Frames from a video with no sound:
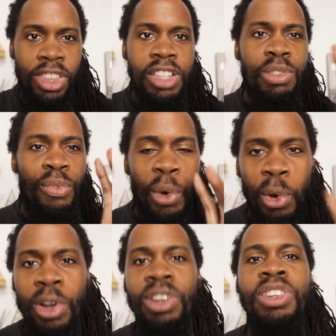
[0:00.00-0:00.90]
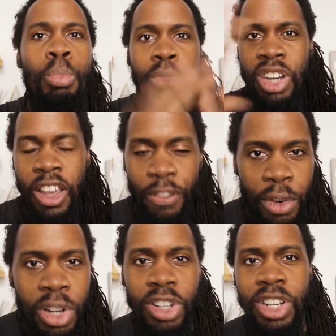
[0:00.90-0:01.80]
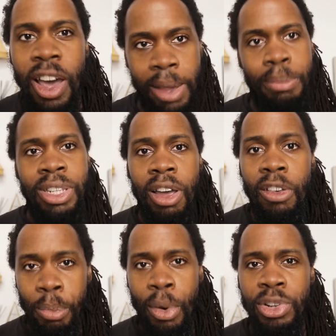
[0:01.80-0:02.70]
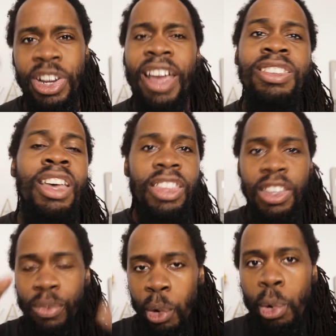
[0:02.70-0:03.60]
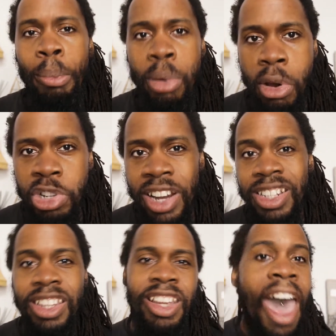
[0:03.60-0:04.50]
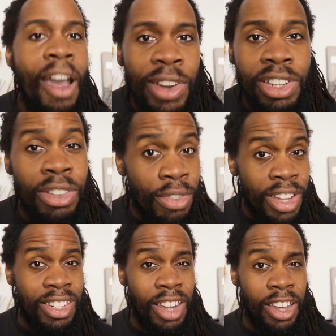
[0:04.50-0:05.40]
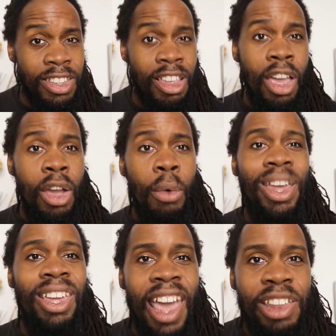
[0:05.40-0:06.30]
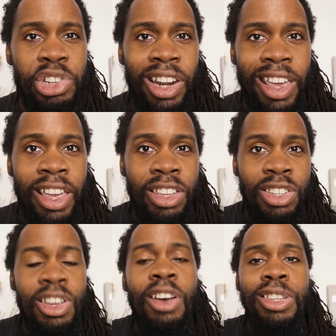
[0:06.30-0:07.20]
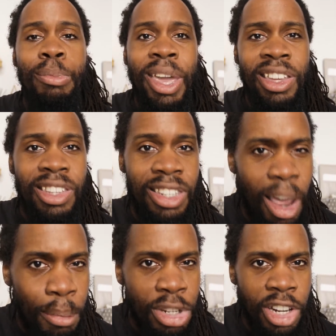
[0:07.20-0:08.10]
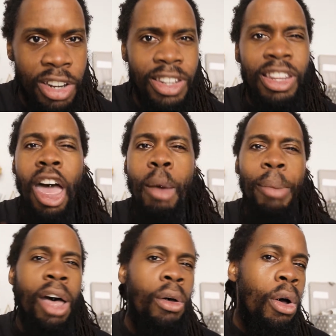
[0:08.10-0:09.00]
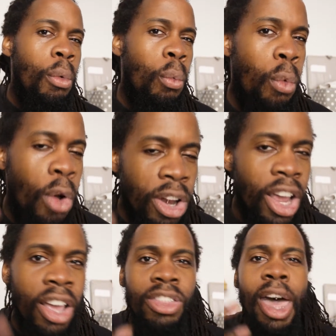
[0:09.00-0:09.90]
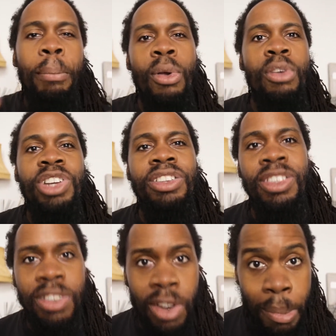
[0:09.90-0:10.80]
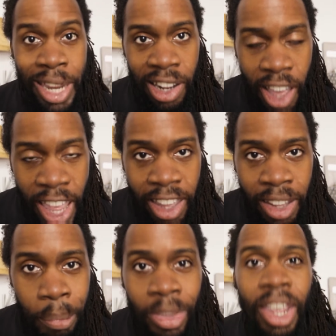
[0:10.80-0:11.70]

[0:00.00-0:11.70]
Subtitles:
these 4 different types of projects, these 4 project characteristics, we can actually start to make assumptions about what that project is going to be like